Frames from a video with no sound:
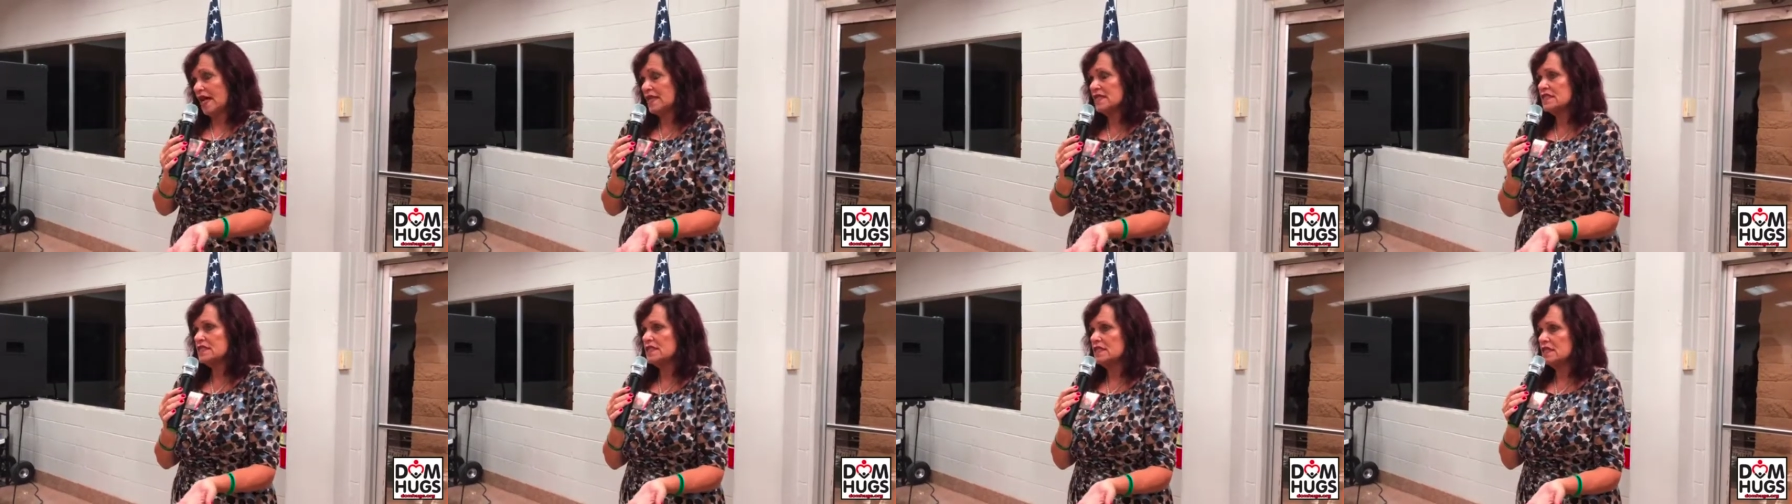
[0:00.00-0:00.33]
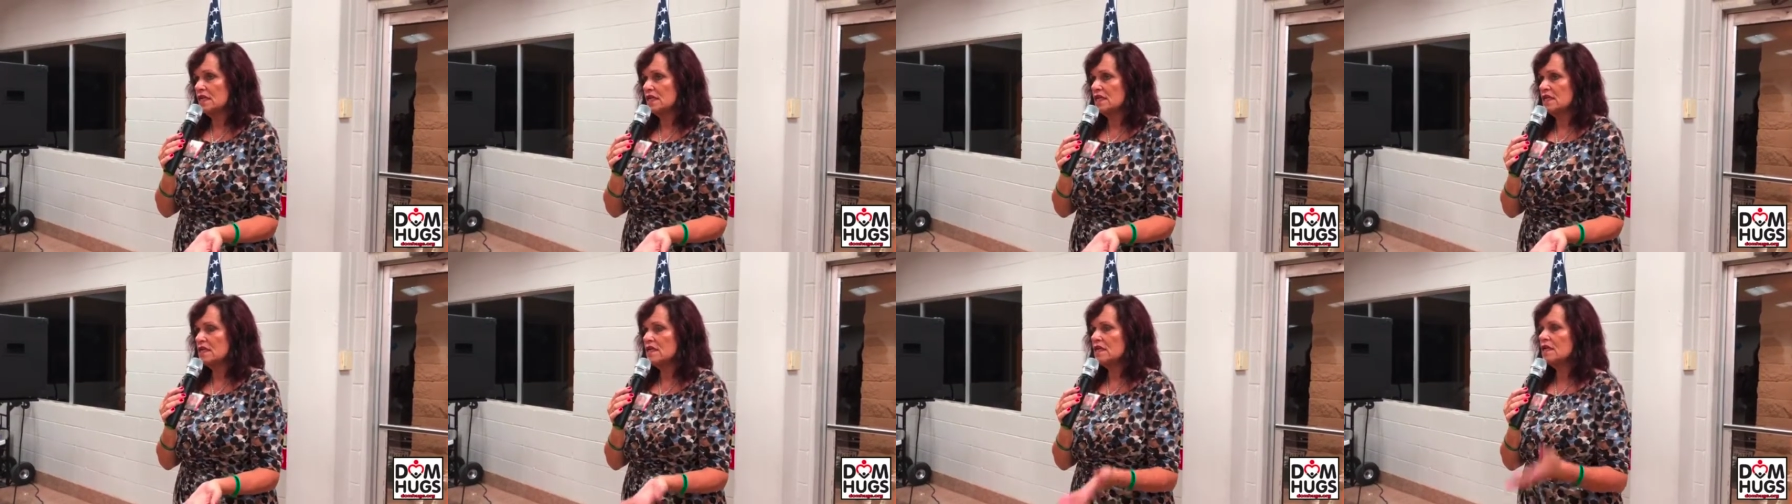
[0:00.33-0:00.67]

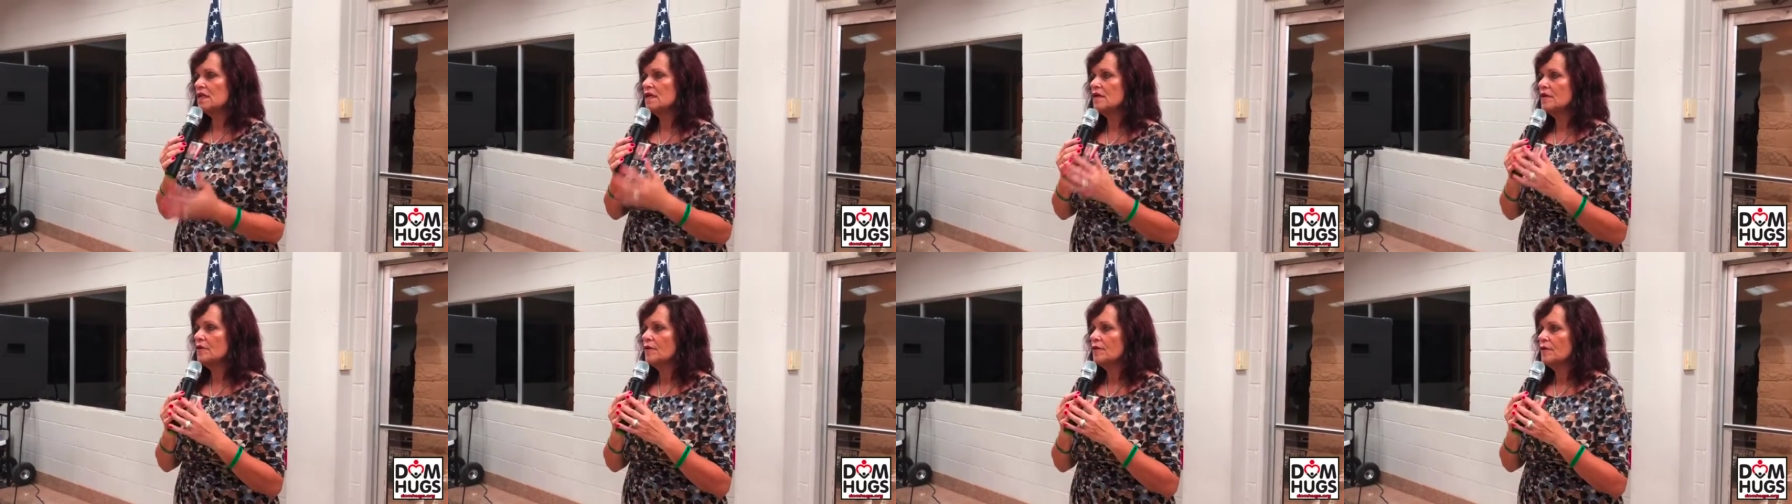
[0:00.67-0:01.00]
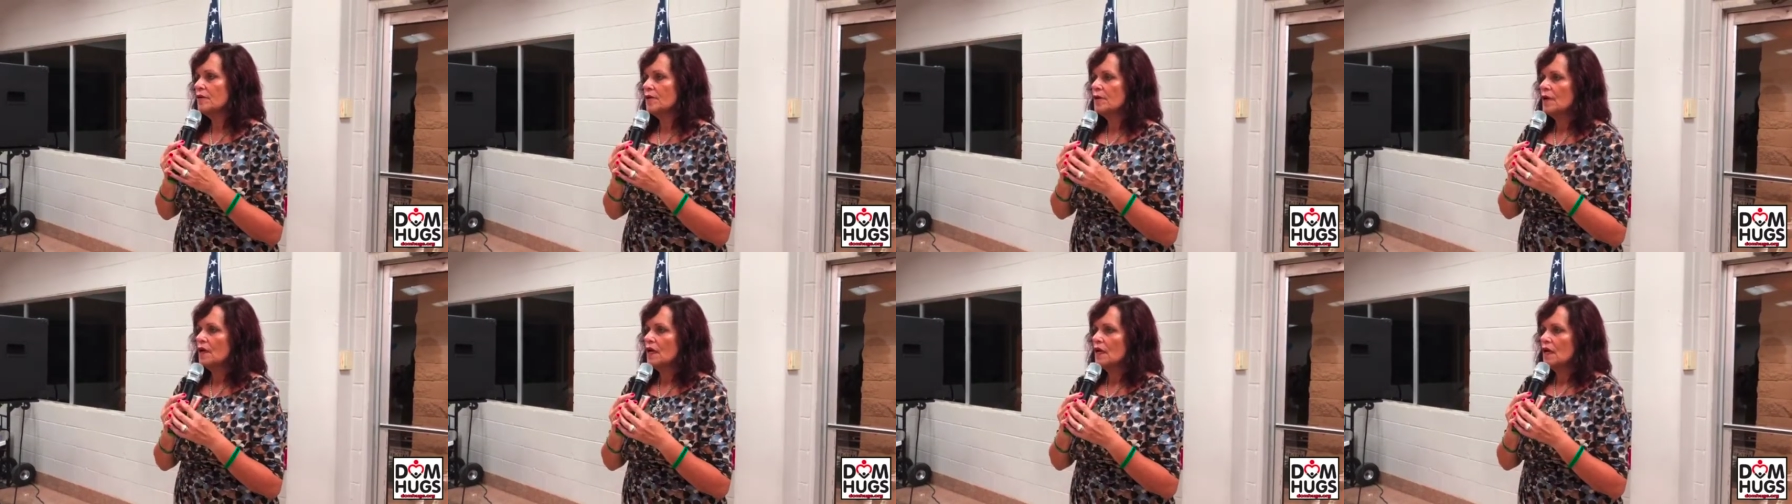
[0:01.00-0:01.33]
accident.
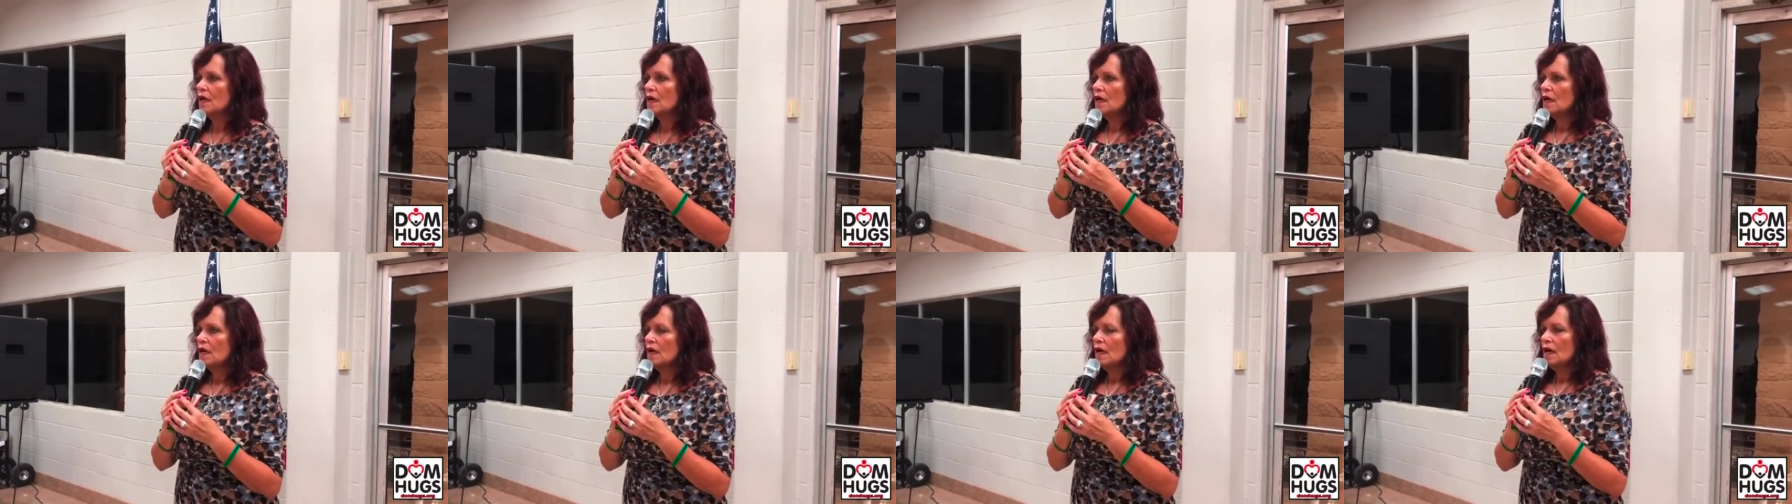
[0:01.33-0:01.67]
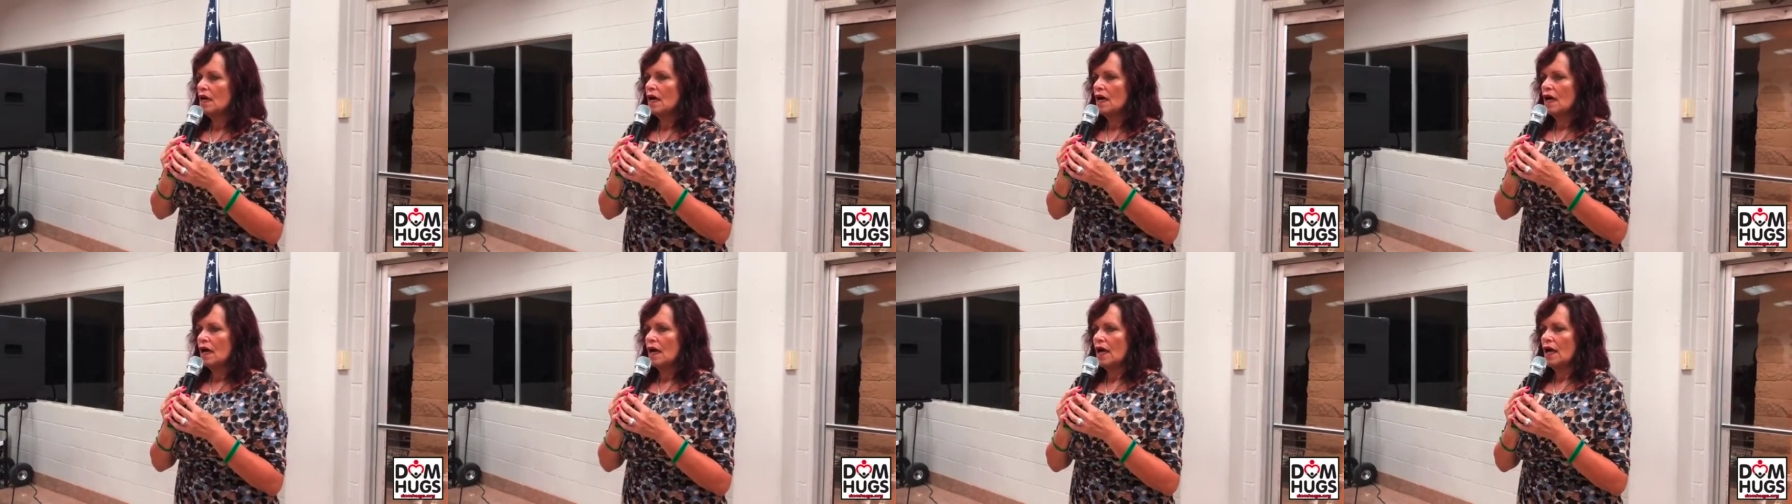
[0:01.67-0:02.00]

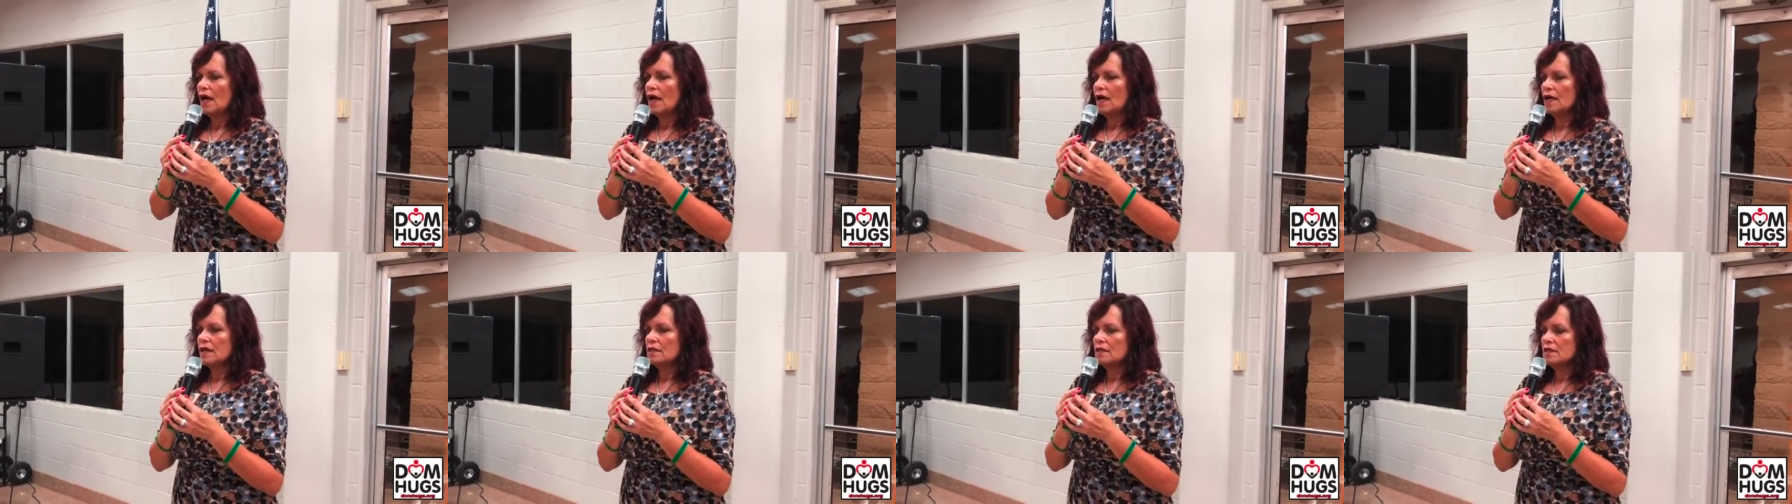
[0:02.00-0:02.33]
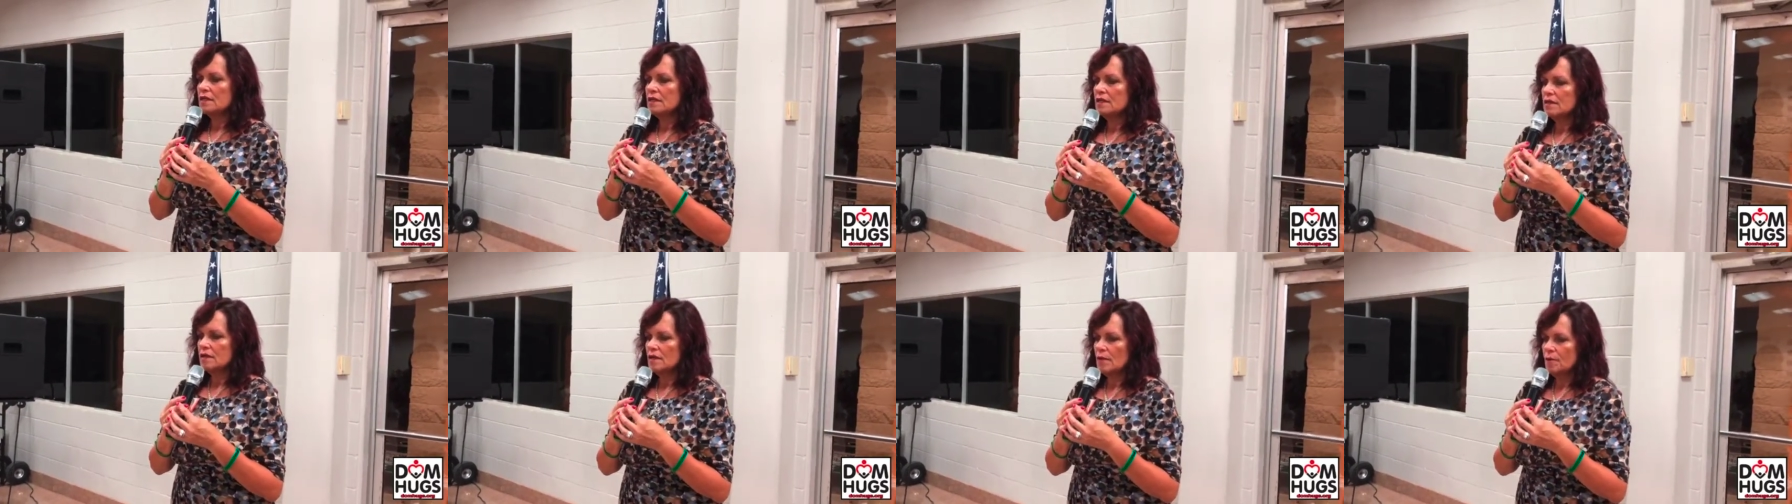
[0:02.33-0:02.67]

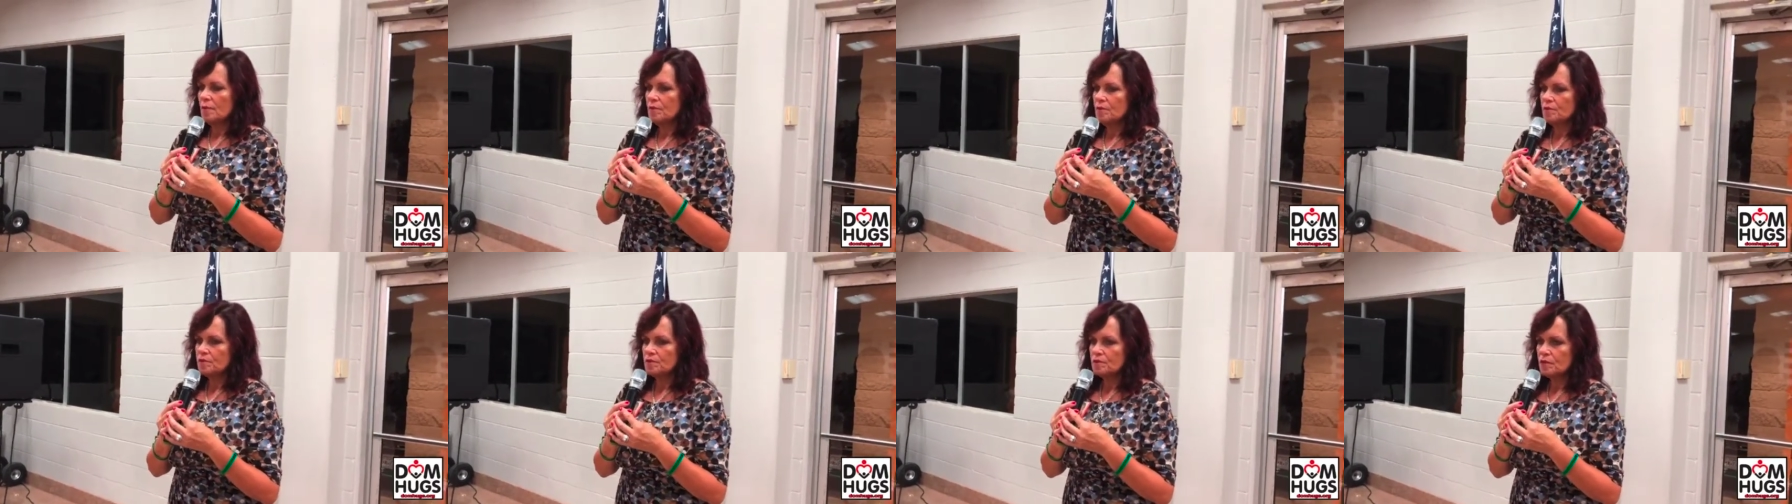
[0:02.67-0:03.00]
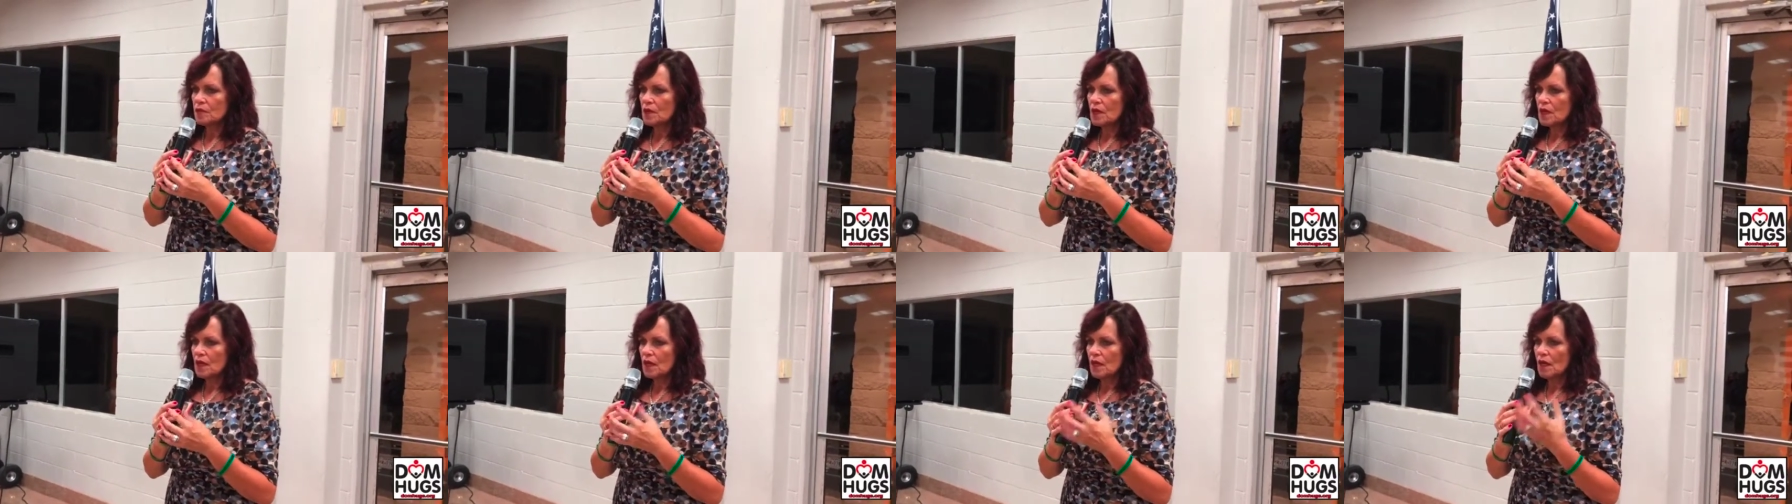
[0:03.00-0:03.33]
And
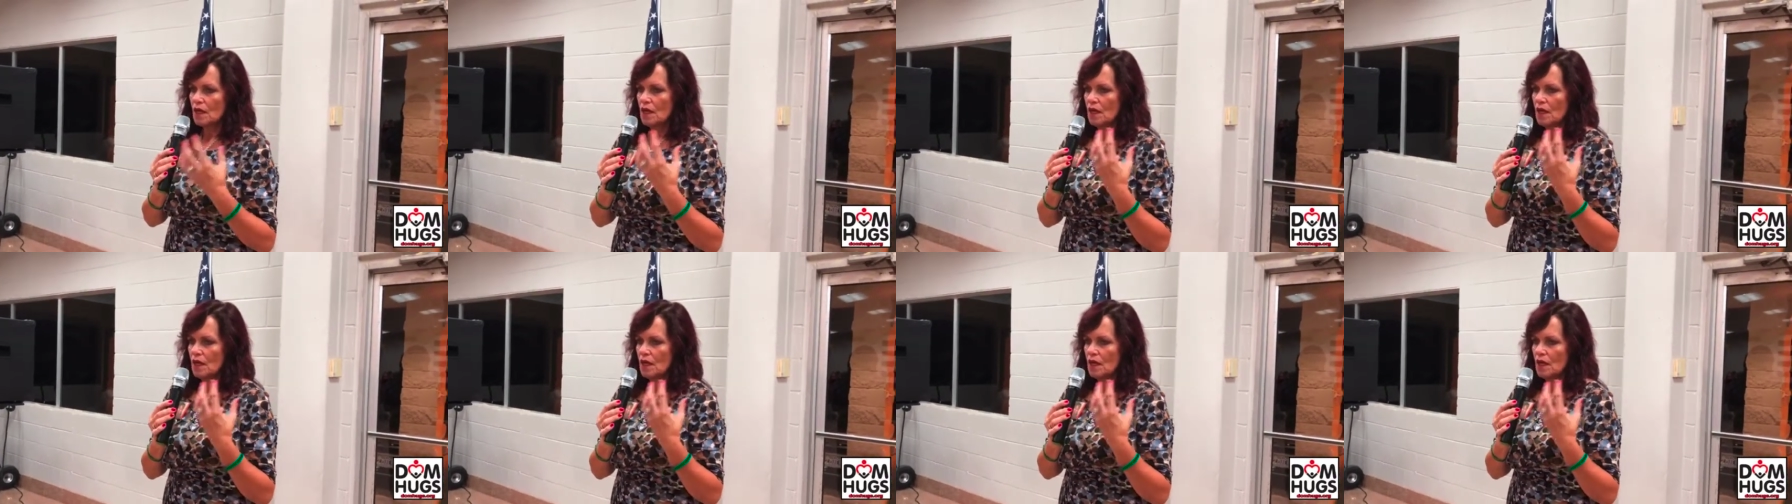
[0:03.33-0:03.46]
